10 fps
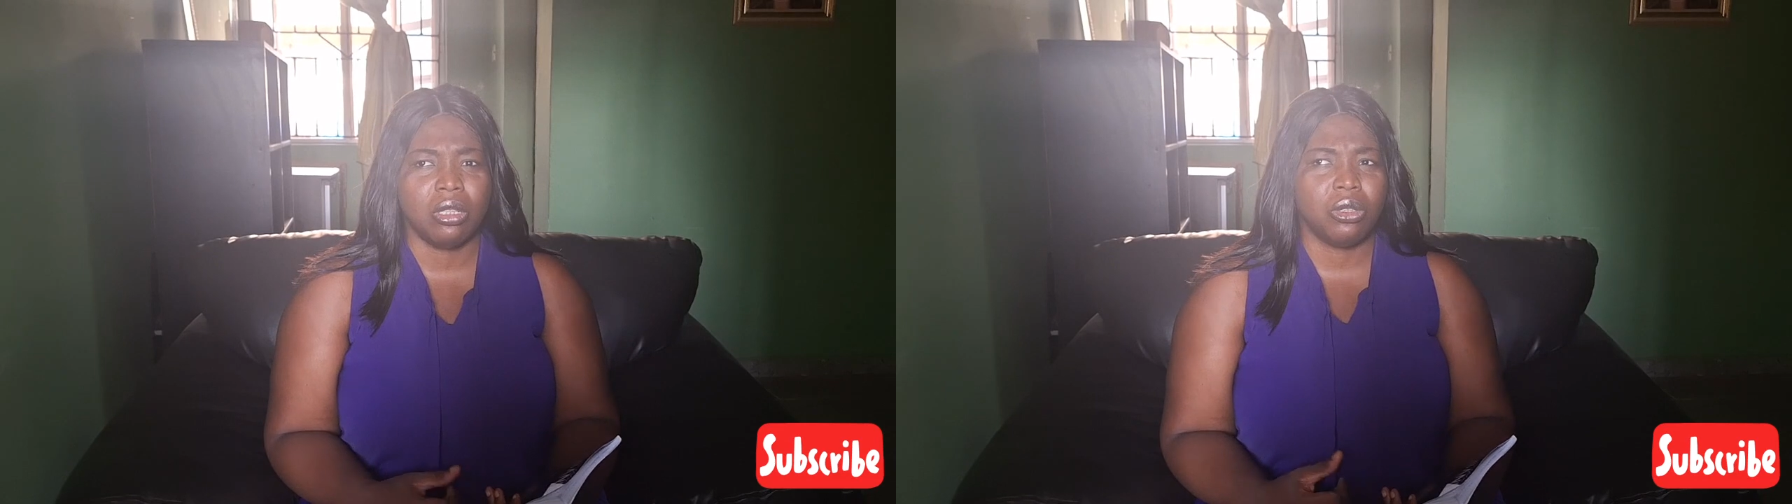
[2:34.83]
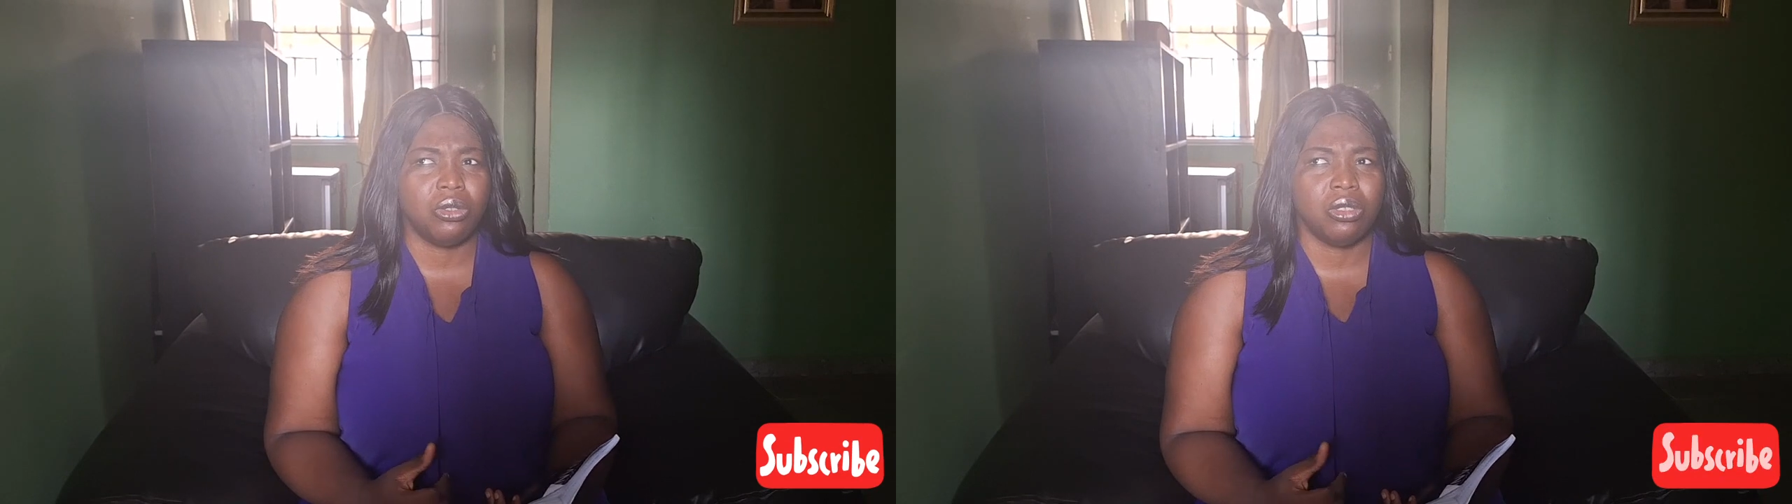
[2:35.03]

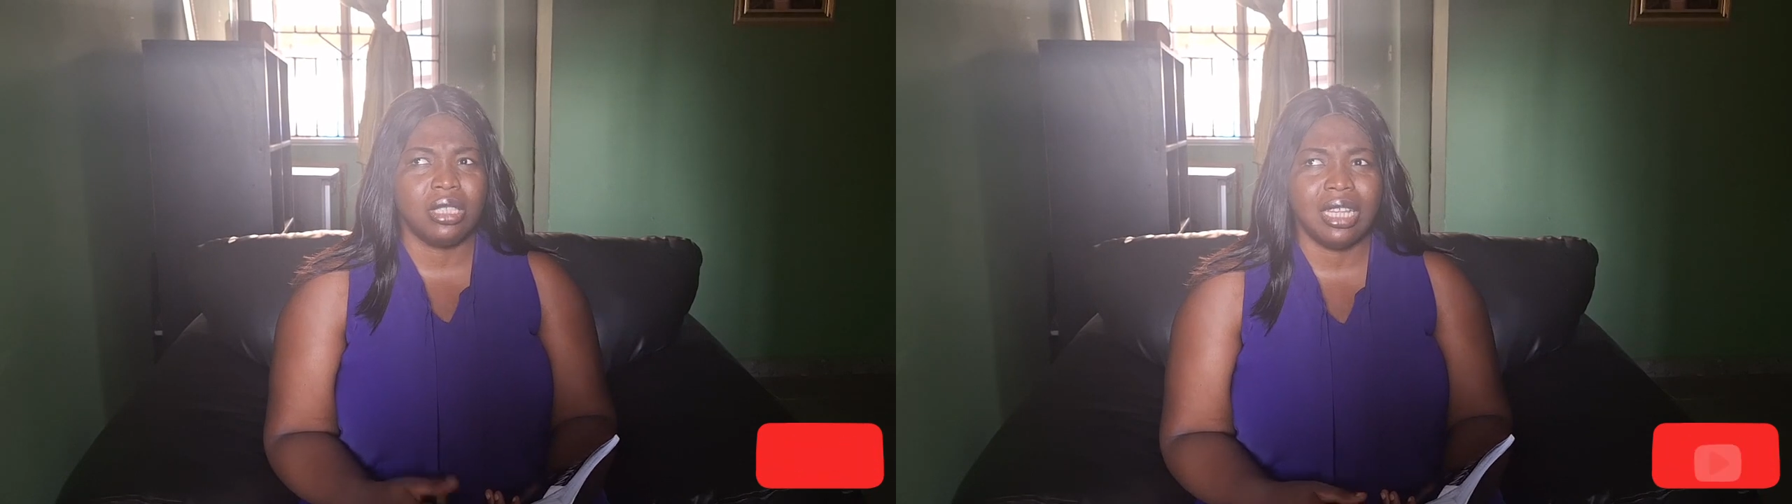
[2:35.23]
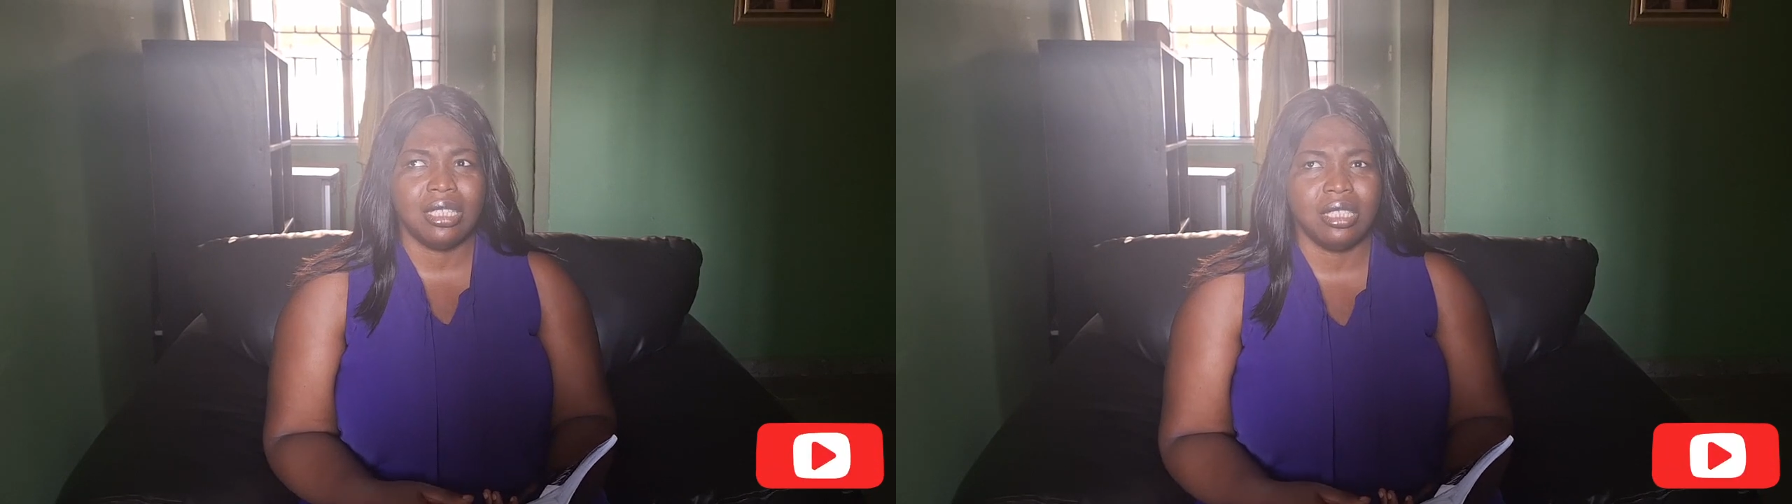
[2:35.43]
Lord, you
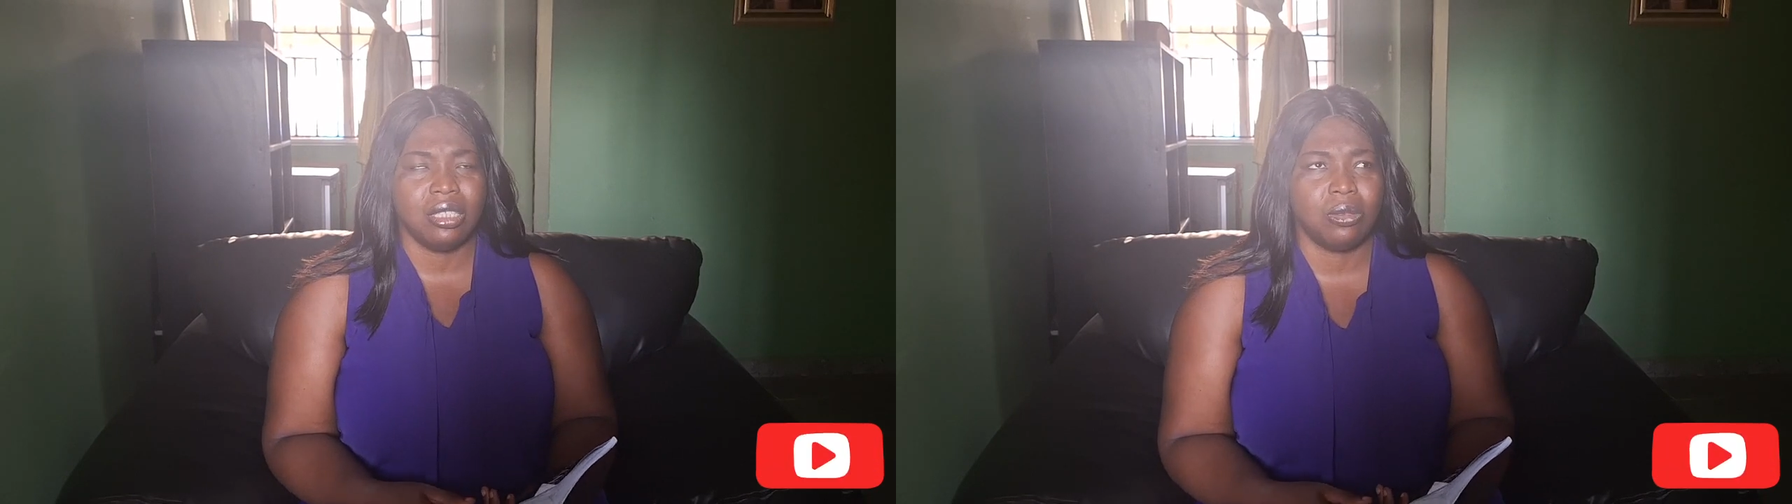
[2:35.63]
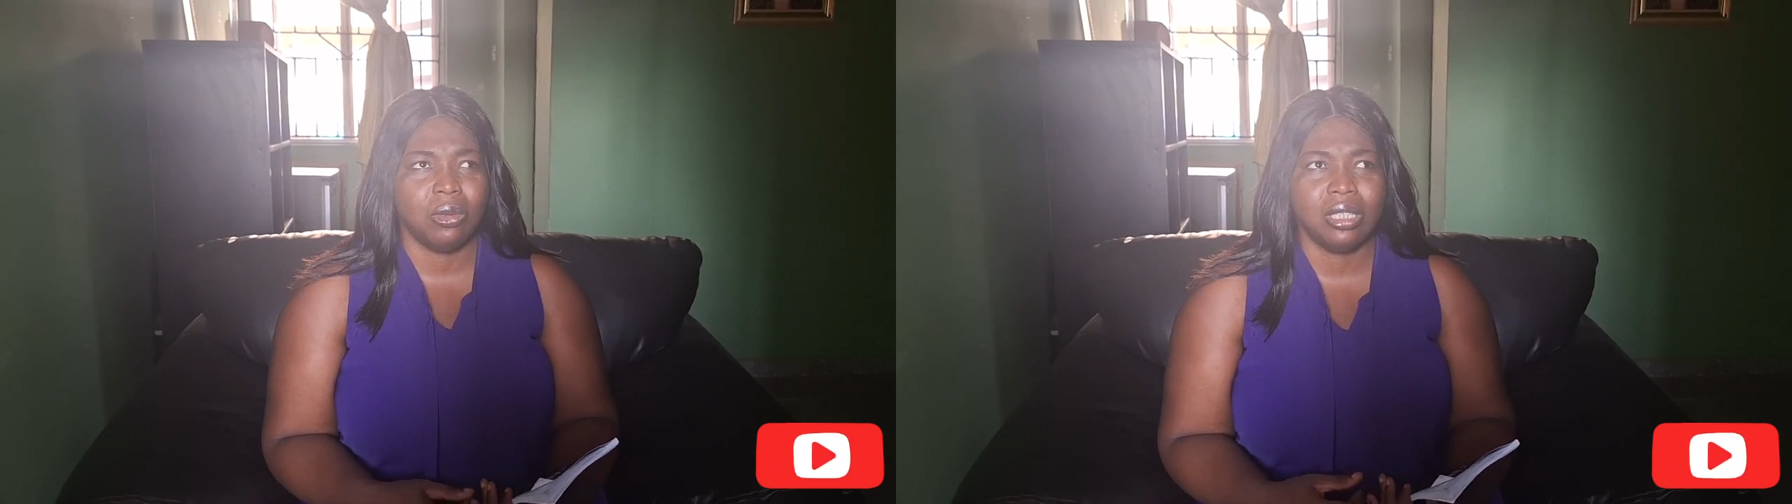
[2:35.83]
said
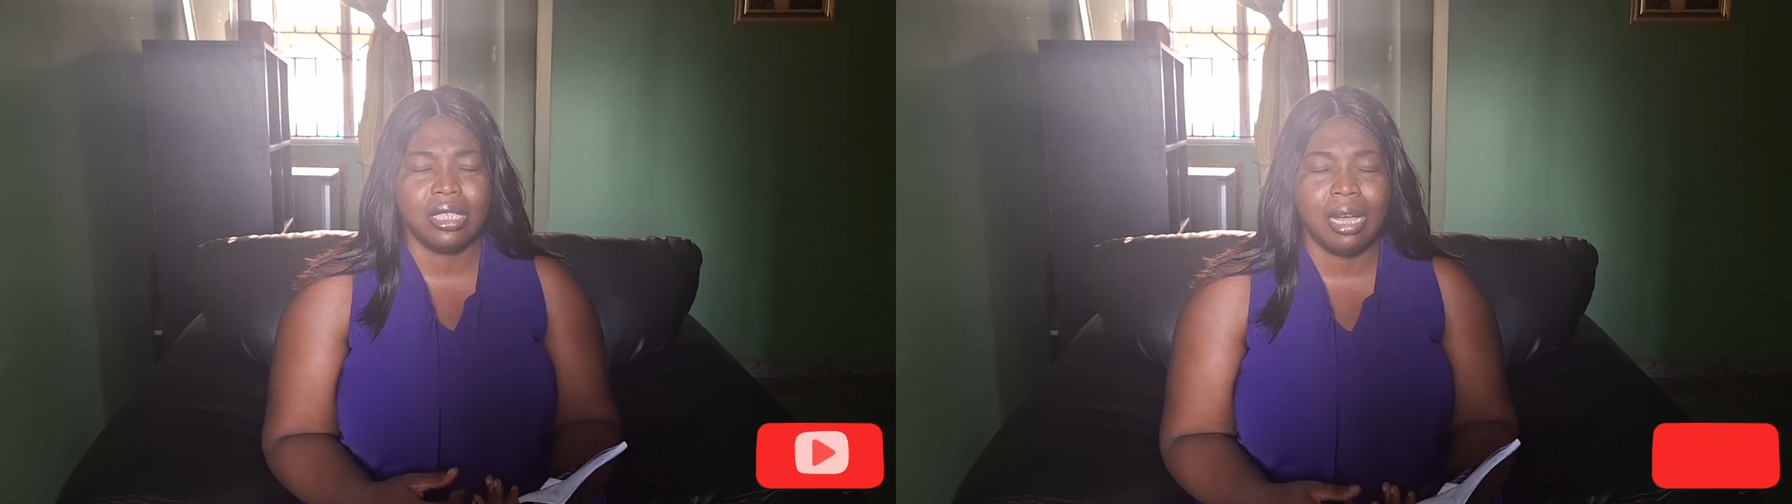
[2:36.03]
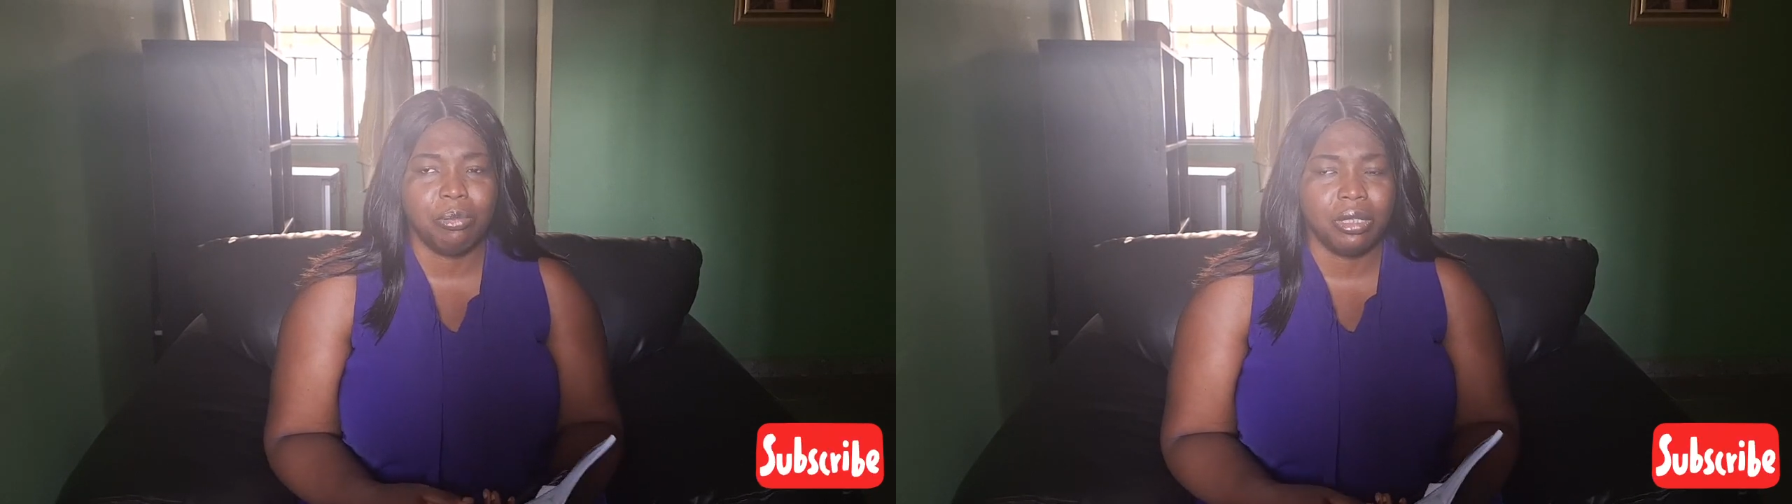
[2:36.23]
this, what is
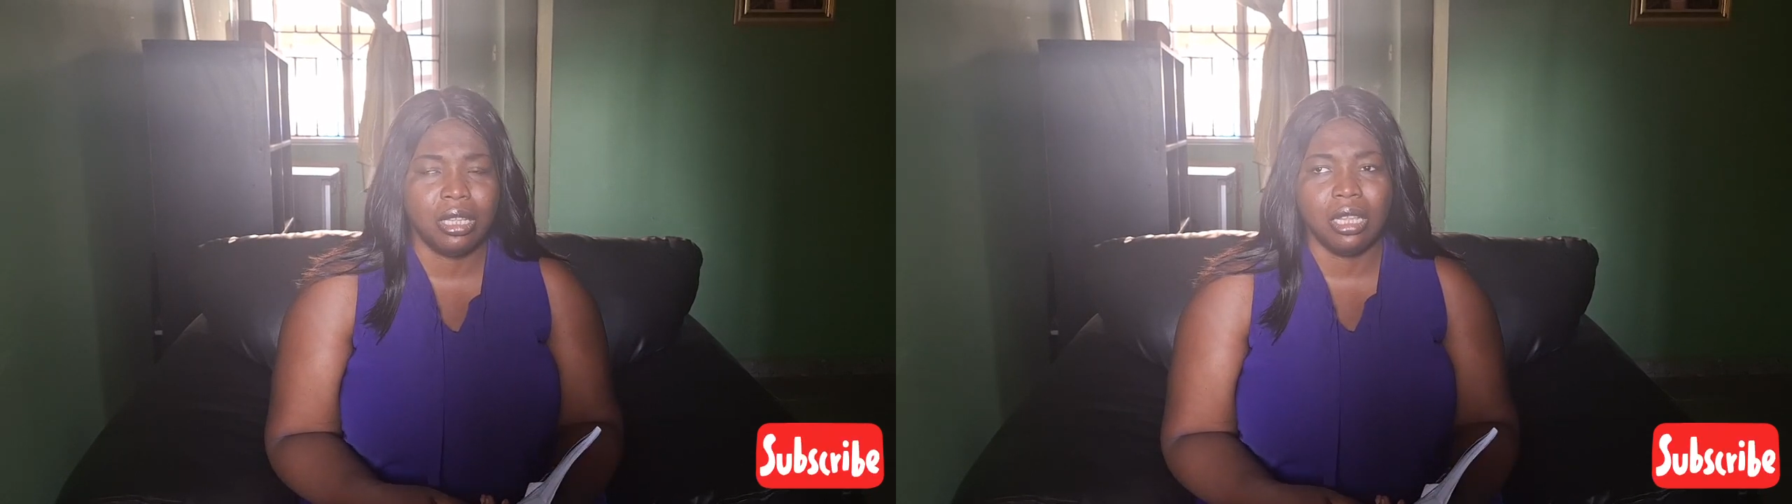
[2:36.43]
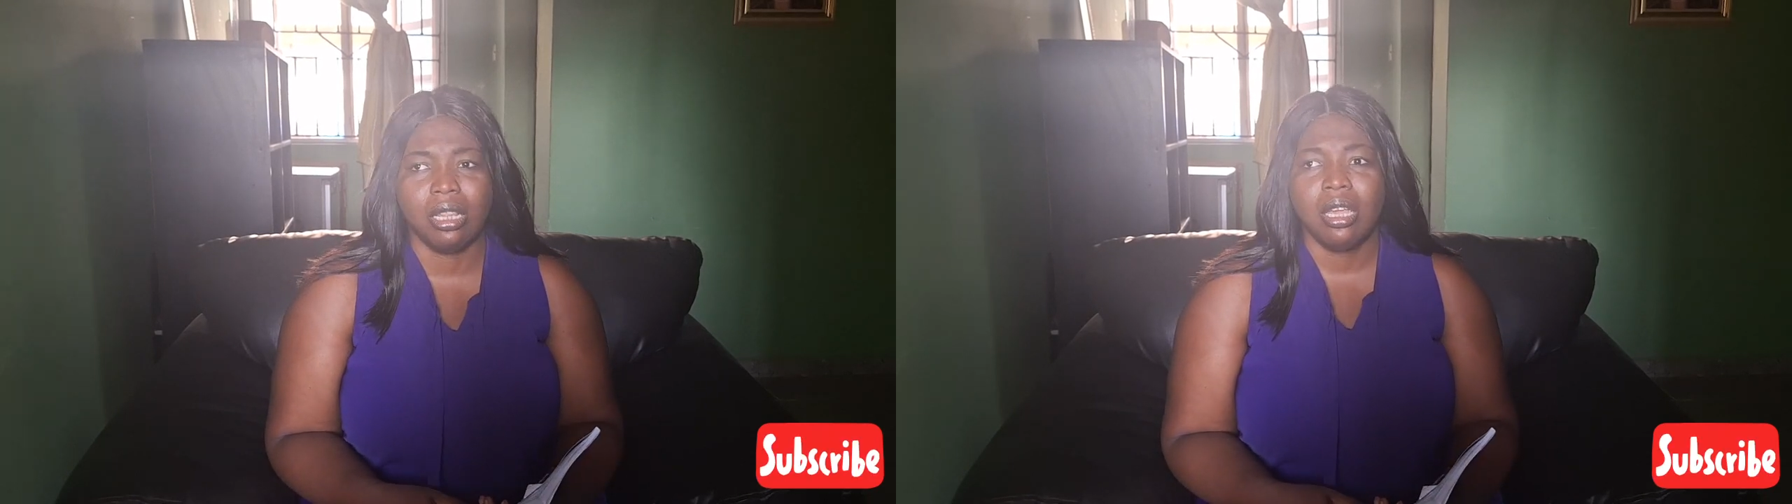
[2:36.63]

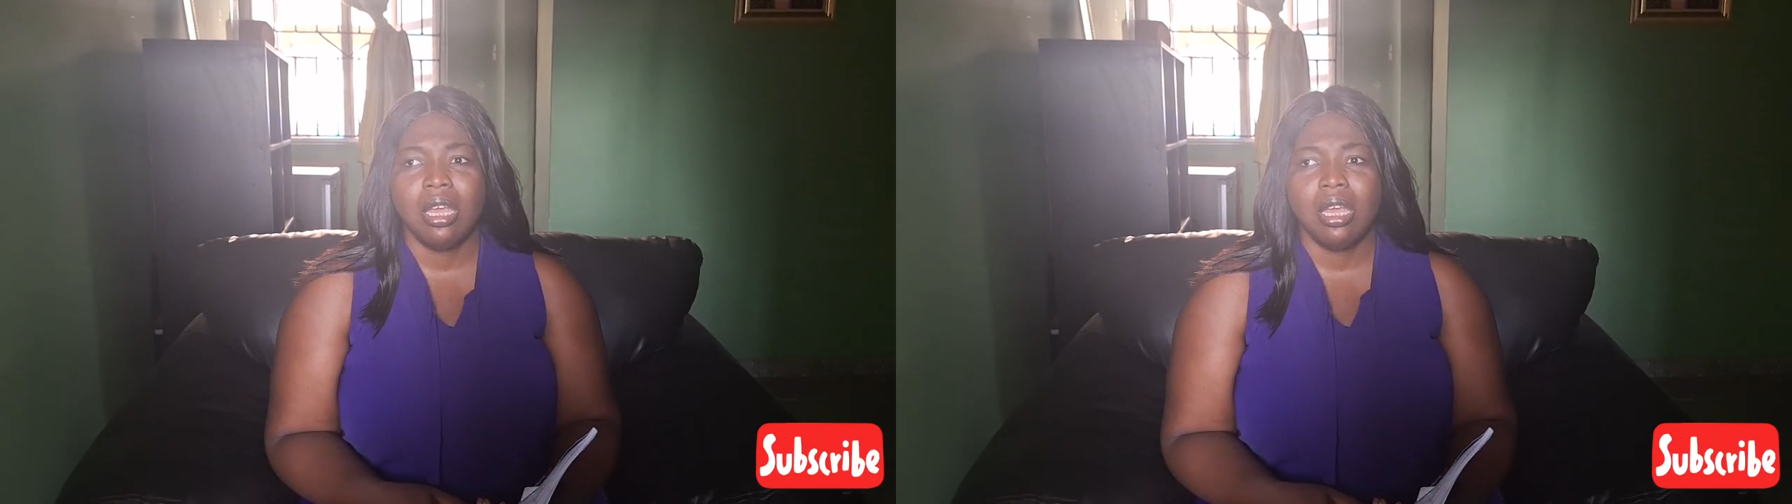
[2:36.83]
happening?